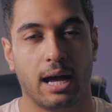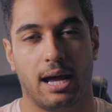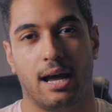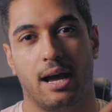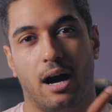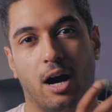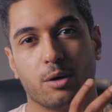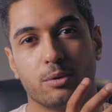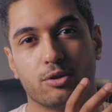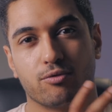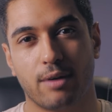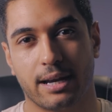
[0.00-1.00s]
uh, I
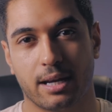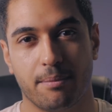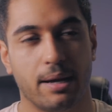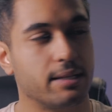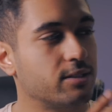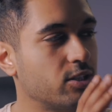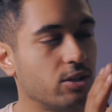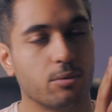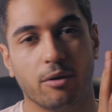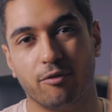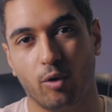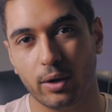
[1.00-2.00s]
would recommend
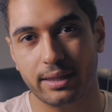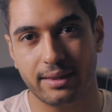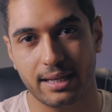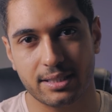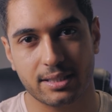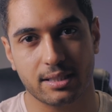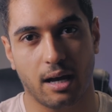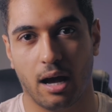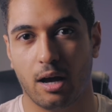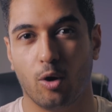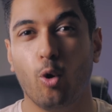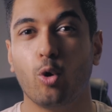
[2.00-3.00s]
you avoid this uh,